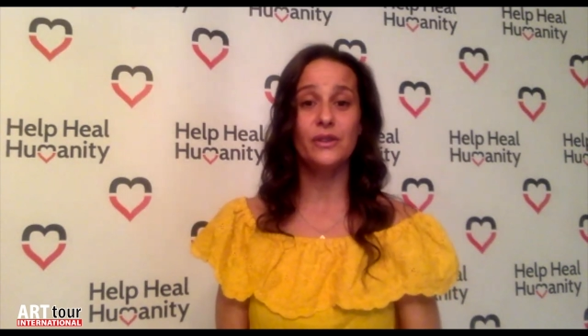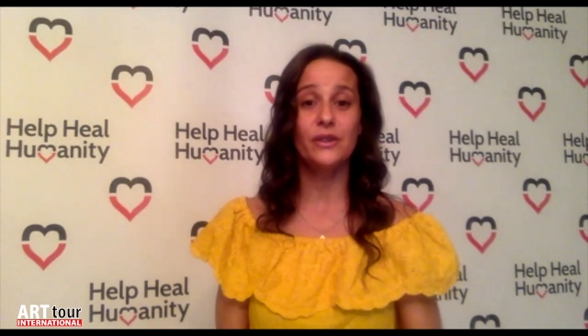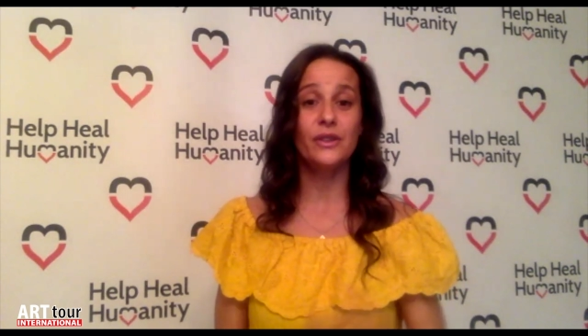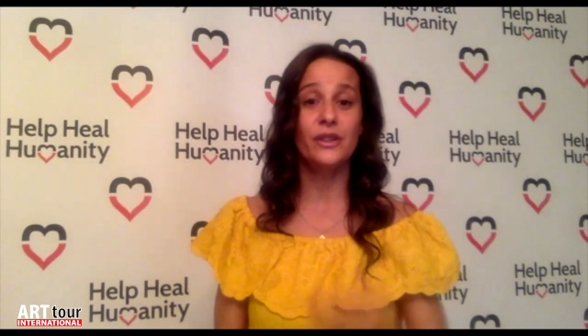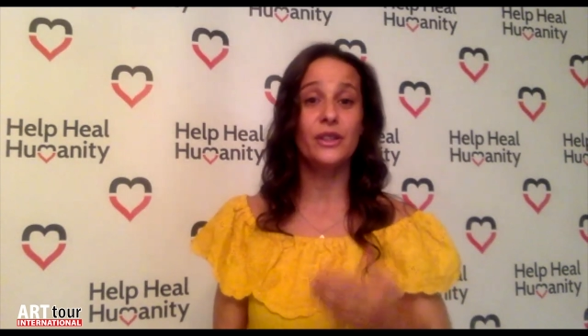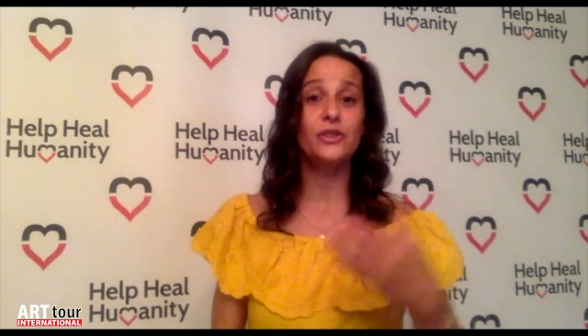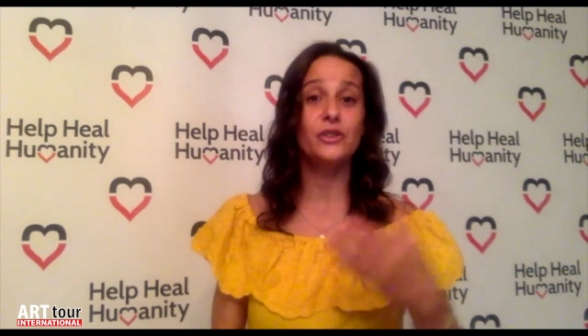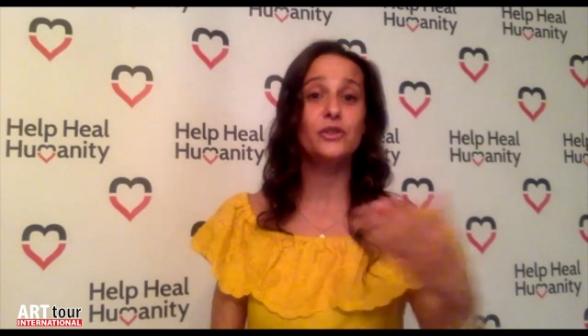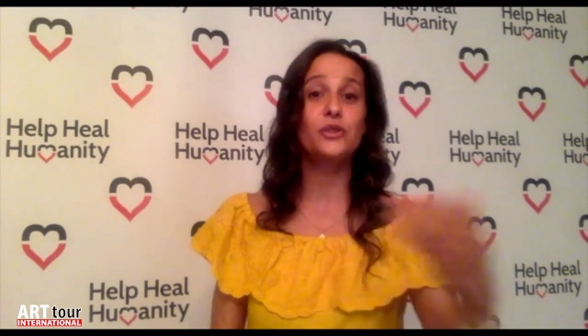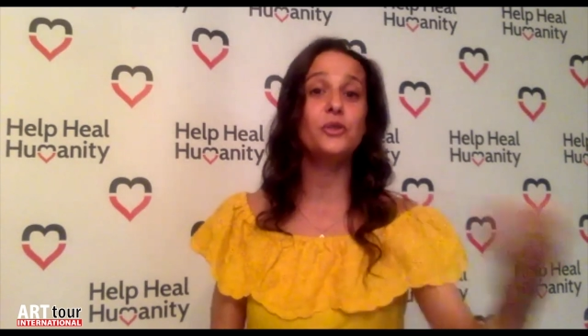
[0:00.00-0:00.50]
the
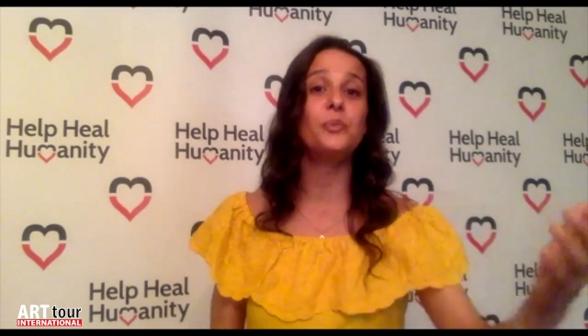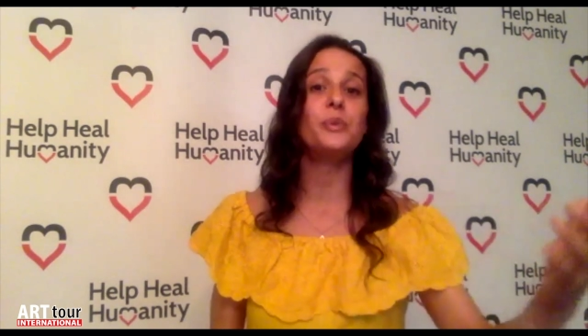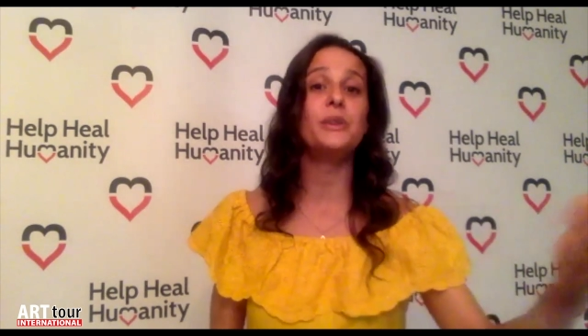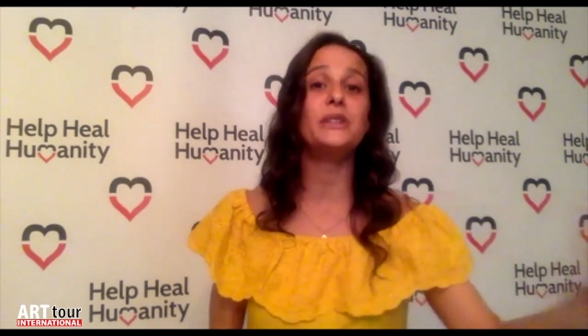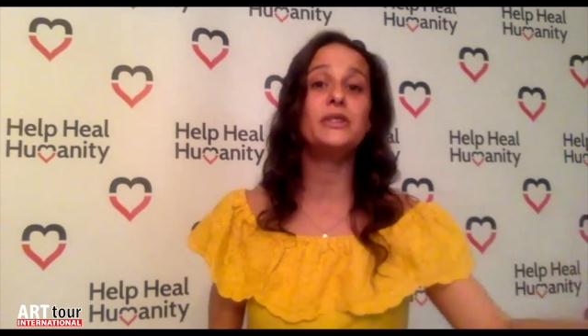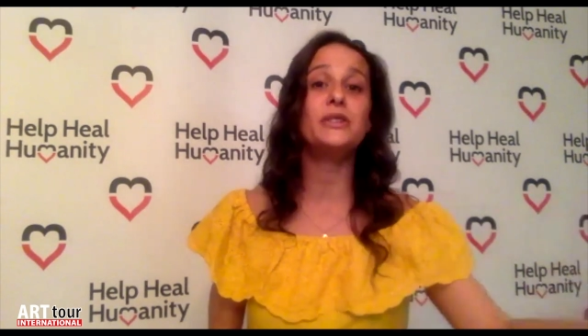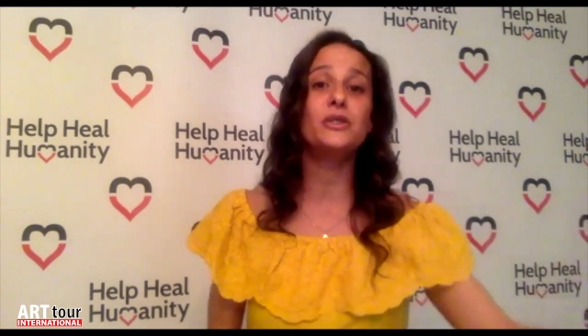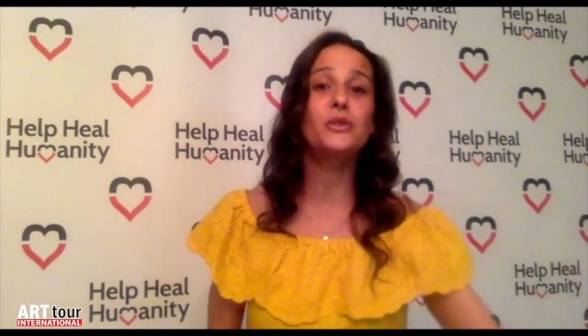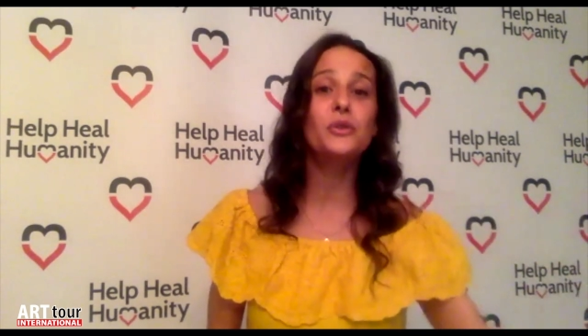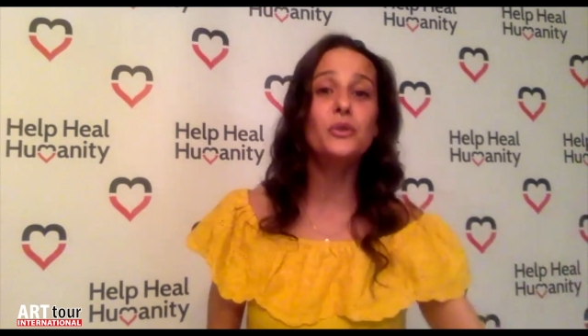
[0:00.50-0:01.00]
stupid
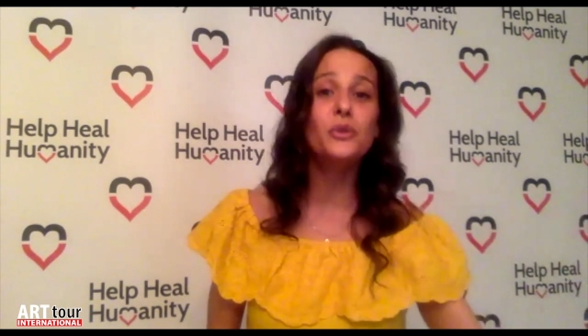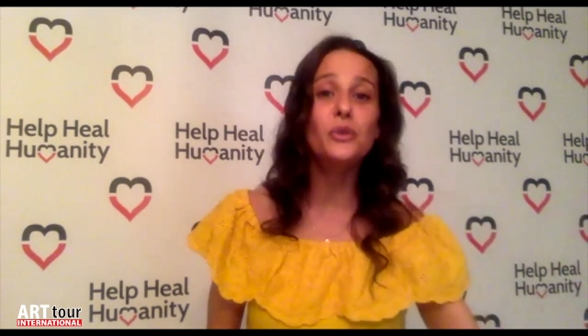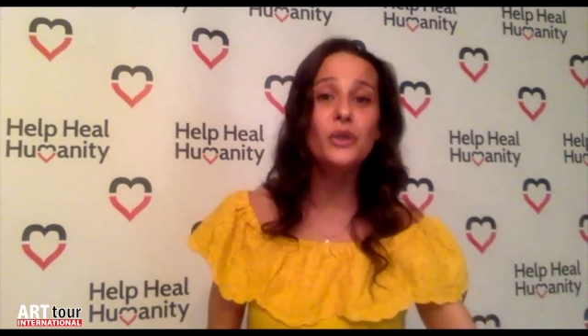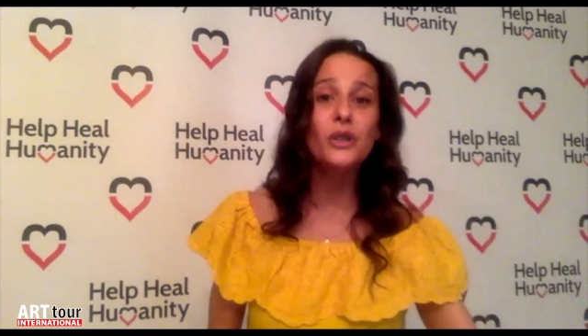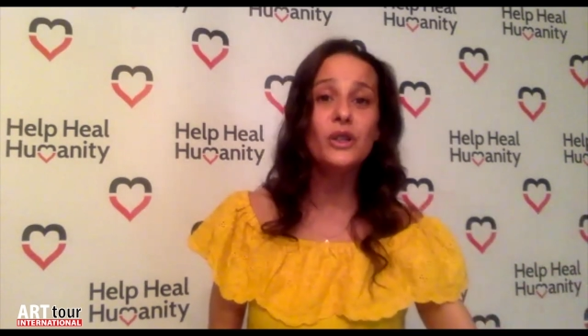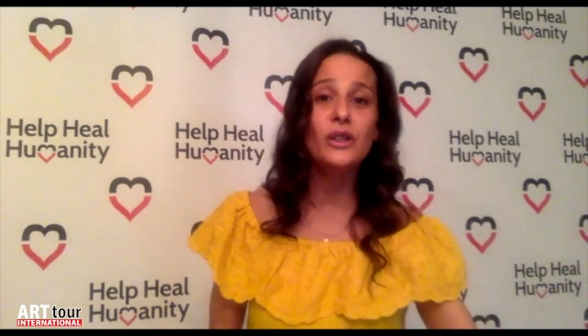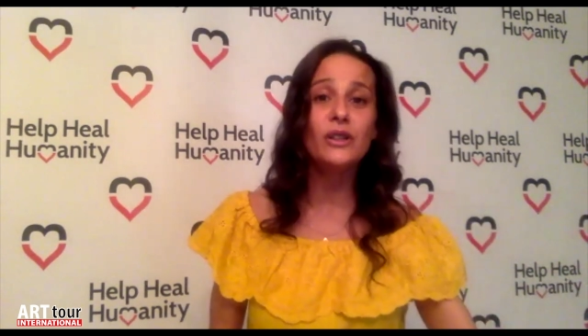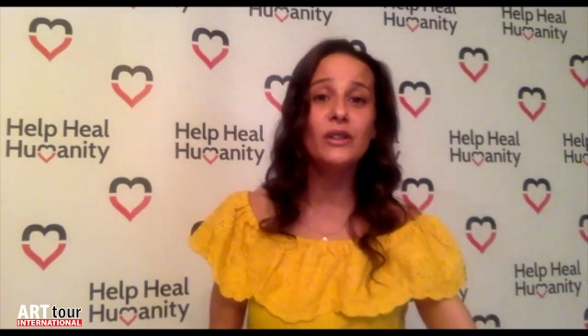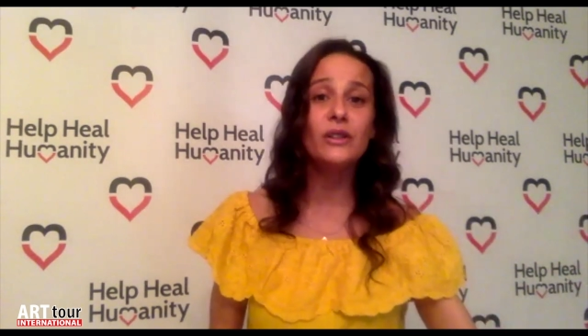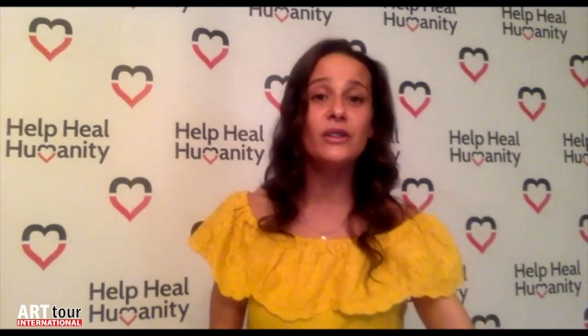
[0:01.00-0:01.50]

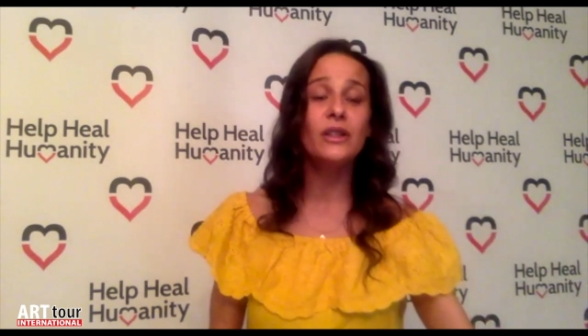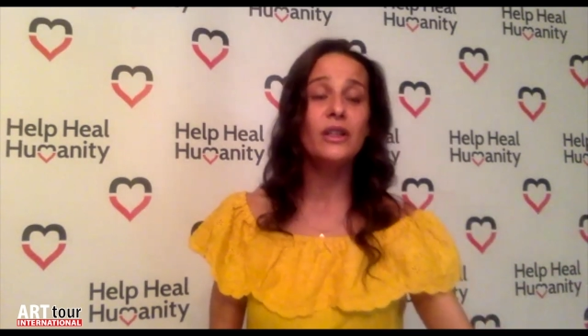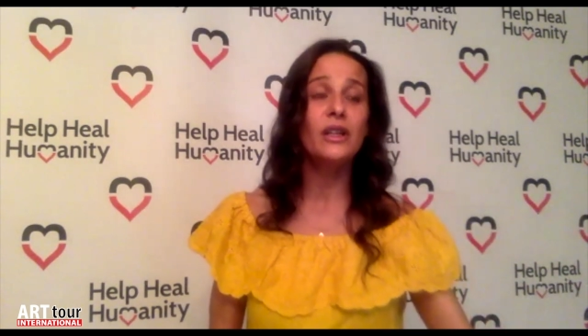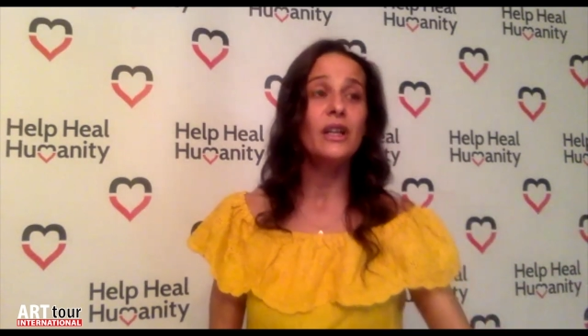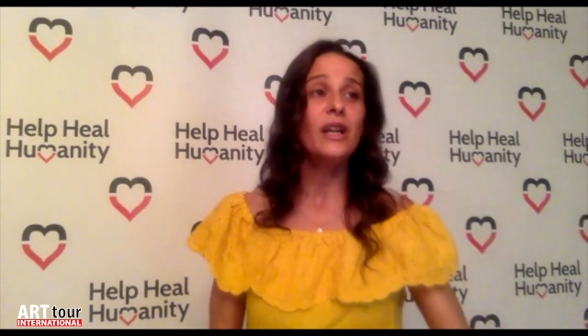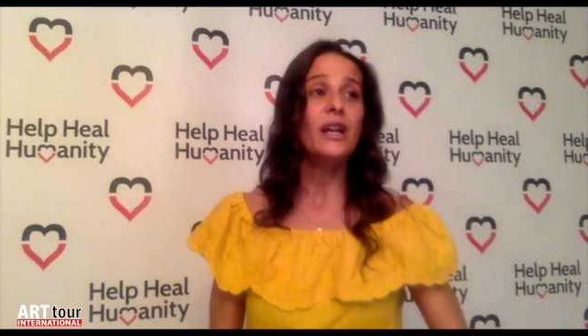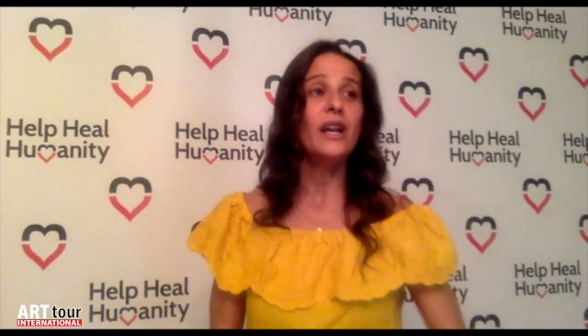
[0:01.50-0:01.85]
school